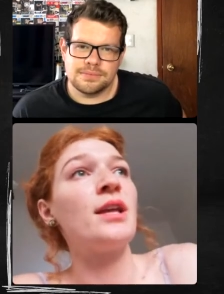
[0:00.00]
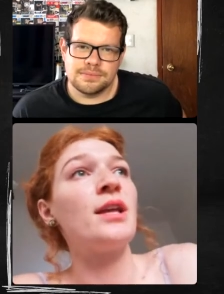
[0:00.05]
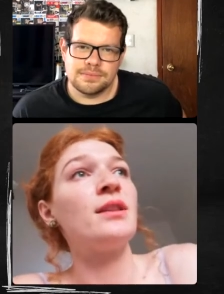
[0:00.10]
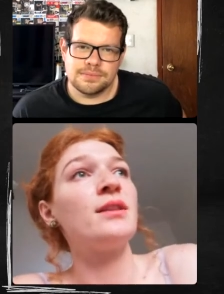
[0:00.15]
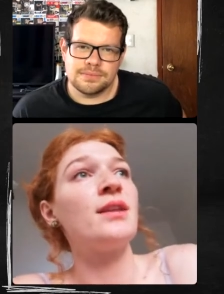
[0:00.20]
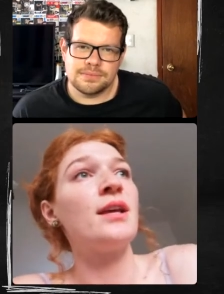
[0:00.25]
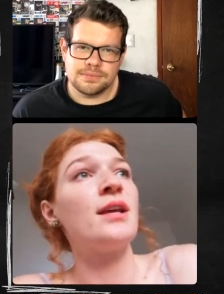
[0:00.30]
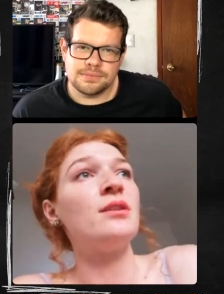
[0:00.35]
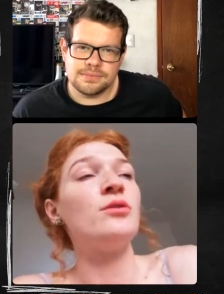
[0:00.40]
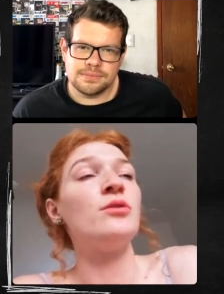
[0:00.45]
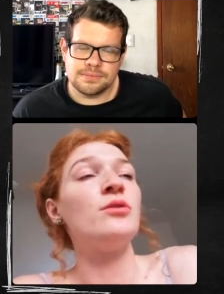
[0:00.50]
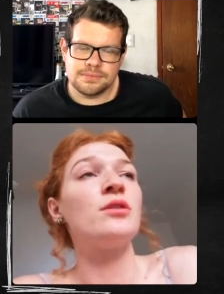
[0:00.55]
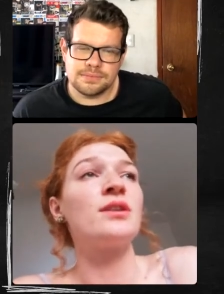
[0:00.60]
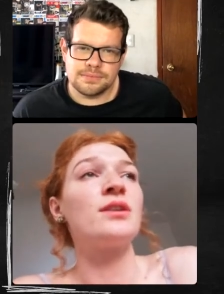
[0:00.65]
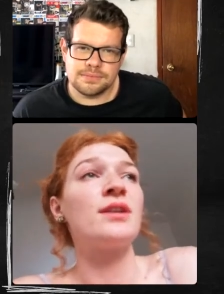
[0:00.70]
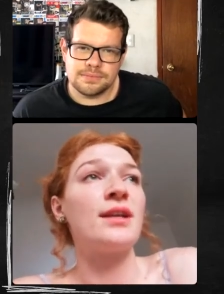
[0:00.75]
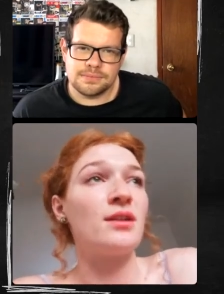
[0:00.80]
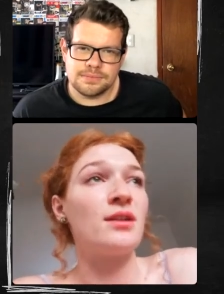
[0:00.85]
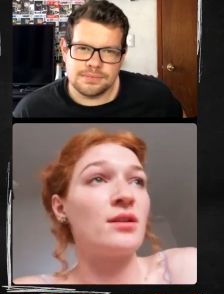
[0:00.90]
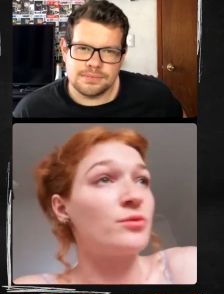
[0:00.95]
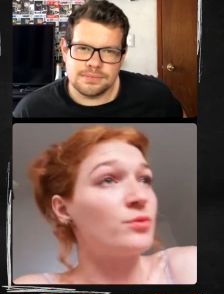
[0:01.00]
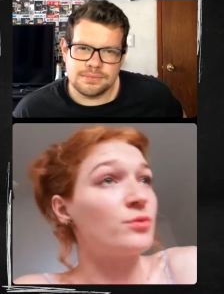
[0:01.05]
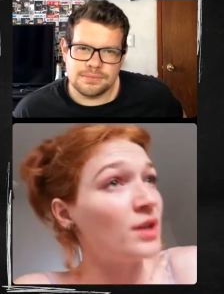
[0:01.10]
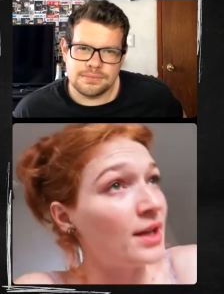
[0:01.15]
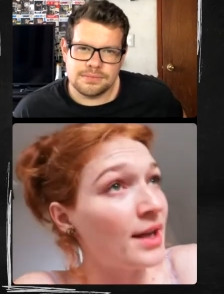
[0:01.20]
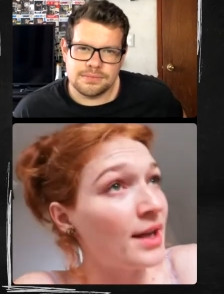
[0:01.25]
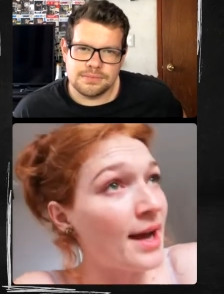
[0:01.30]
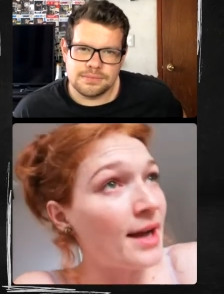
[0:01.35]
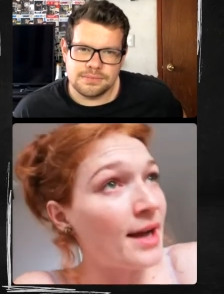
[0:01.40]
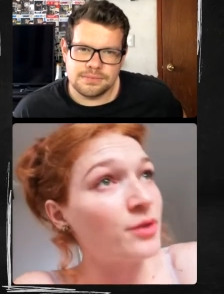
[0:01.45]
Speaker 1: shoot, and then you're
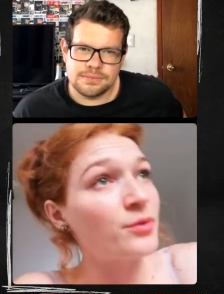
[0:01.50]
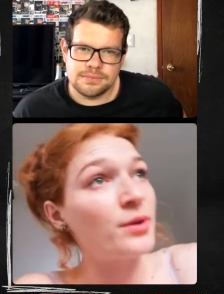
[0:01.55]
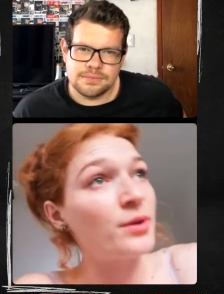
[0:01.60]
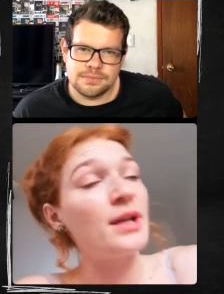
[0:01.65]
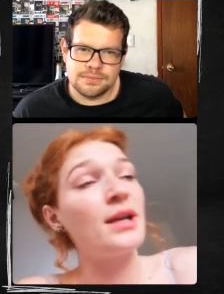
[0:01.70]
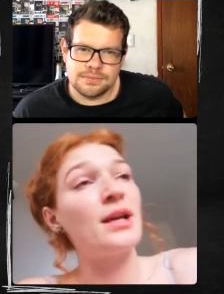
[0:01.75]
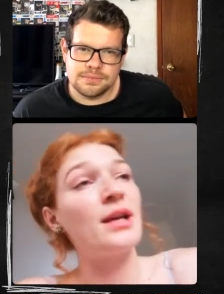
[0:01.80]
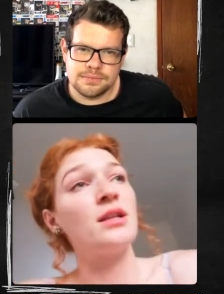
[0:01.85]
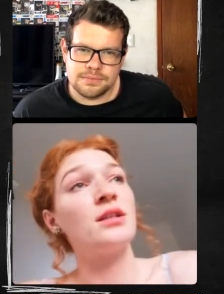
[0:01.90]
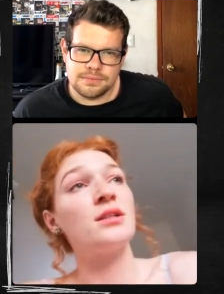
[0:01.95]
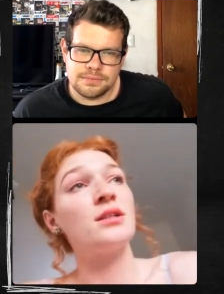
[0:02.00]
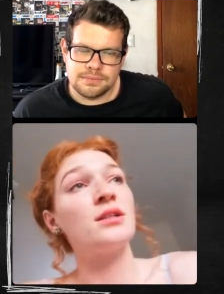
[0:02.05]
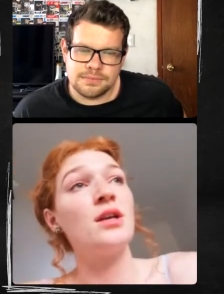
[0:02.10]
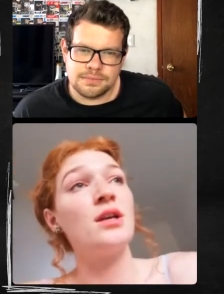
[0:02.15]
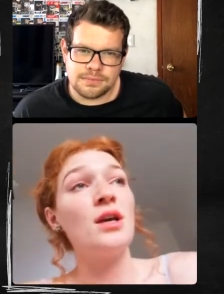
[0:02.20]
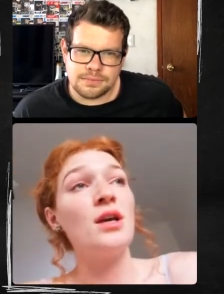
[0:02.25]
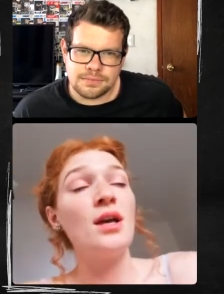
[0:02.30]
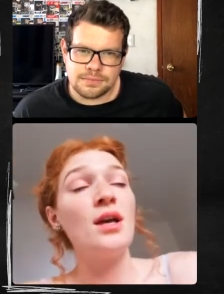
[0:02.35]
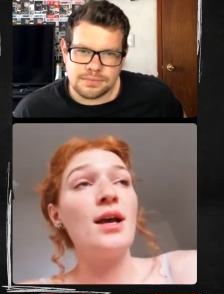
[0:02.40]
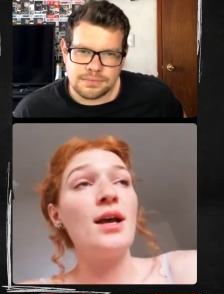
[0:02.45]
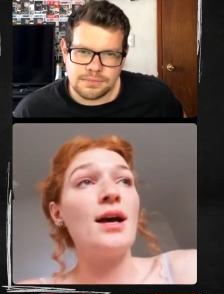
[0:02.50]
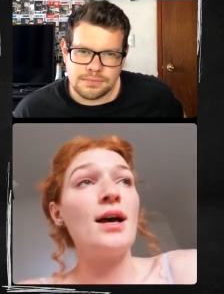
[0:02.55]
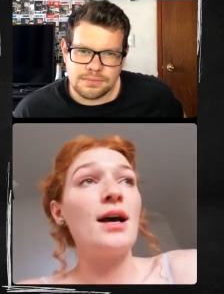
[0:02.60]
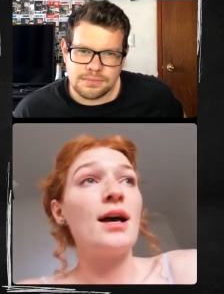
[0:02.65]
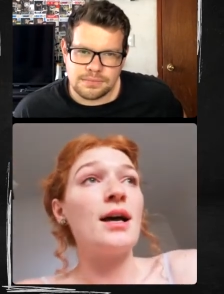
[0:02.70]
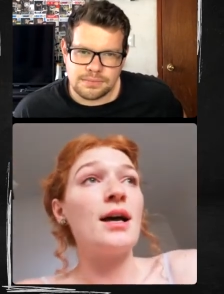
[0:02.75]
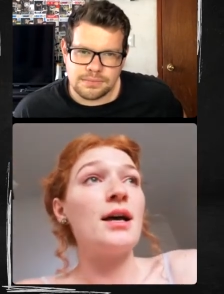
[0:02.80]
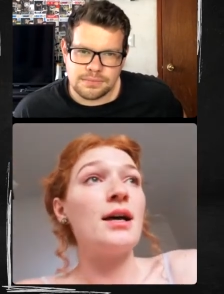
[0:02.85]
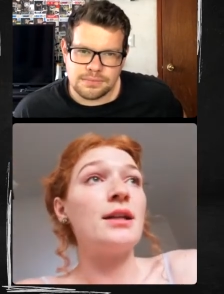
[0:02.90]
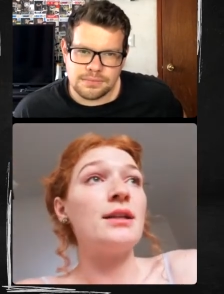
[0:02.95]
getting really hungry, and
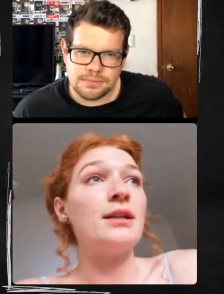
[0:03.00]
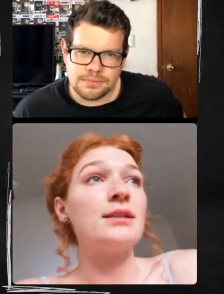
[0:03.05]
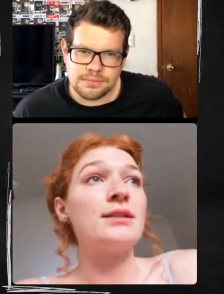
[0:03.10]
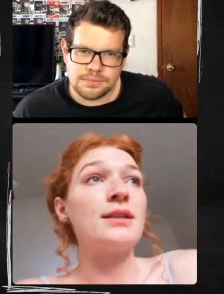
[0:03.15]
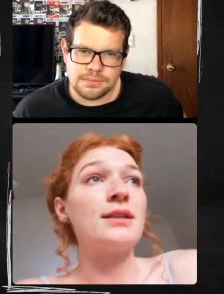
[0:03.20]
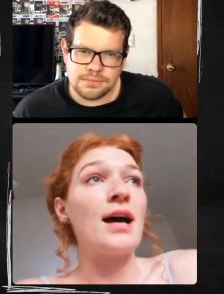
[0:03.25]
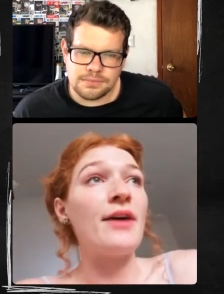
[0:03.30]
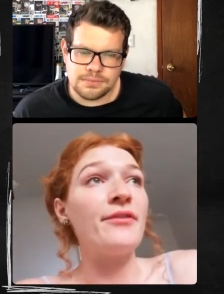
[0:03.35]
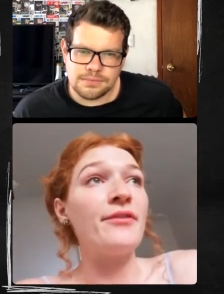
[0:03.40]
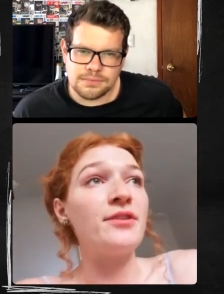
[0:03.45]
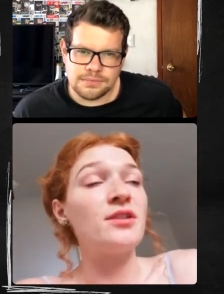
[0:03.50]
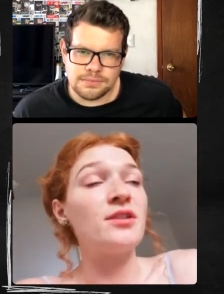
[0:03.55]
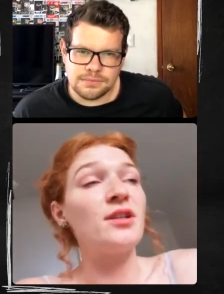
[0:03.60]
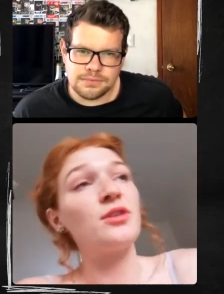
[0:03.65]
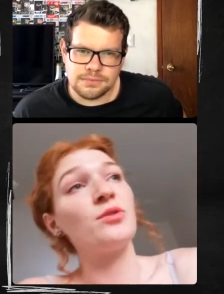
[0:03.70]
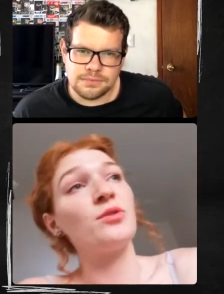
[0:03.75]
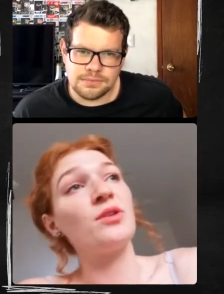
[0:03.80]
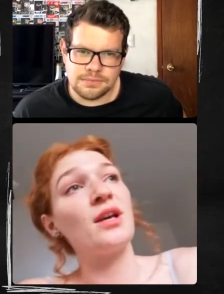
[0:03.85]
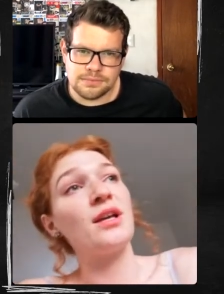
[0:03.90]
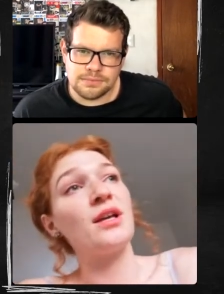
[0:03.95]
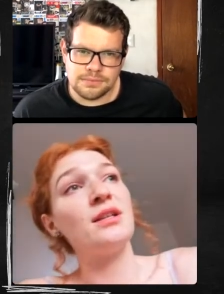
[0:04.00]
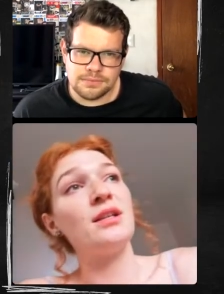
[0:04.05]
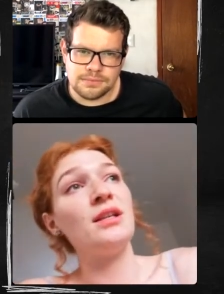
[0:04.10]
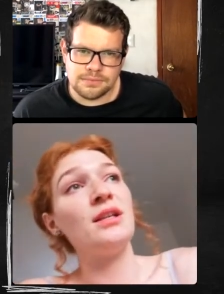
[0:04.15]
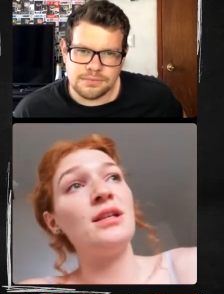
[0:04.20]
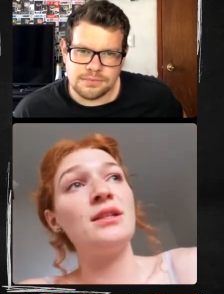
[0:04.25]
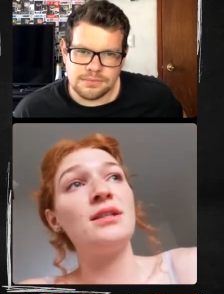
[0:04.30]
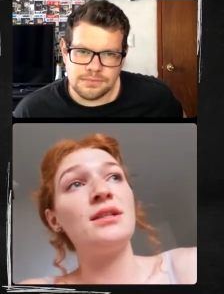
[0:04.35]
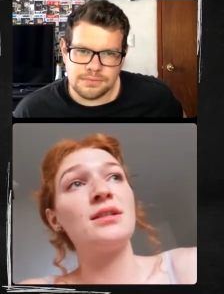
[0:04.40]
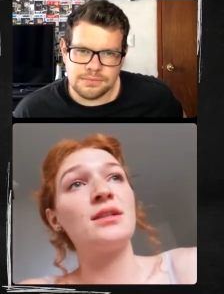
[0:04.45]
and after that you
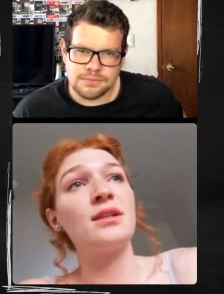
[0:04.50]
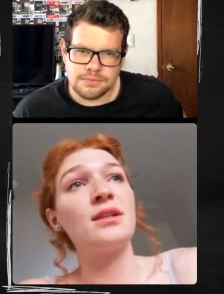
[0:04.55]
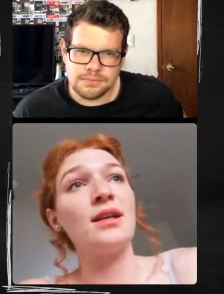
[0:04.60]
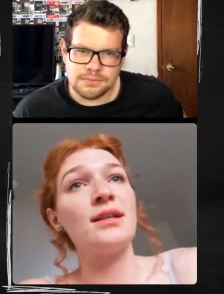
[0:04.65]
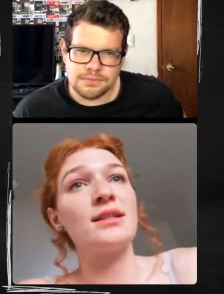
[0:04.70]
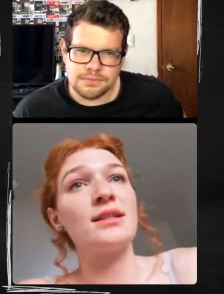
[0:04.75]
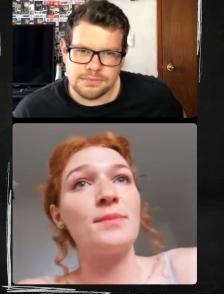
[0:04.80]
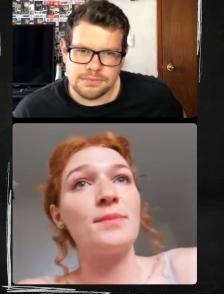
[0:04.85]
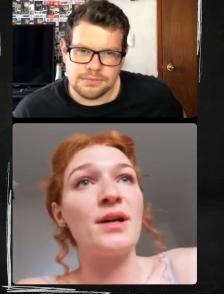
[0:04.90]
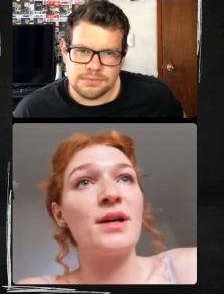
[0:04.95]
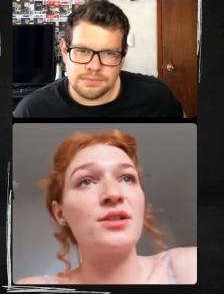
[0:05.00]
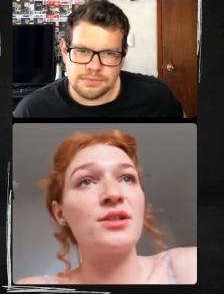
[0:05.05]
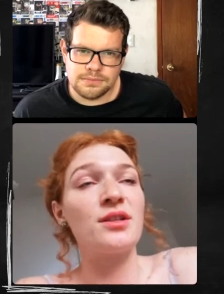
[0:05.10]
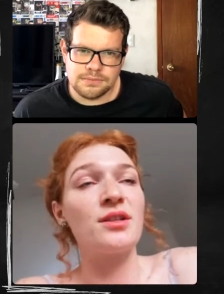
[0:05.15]
can eat as